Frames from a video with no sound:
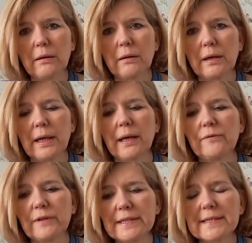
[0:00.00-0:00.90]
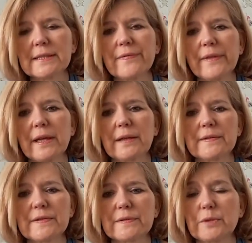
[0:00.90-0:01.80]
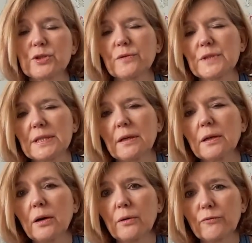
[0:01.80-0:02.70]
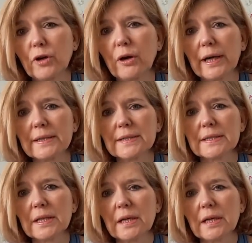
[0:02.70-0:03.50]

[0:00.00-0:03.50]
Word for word: I have lists and things which obviously I can't write.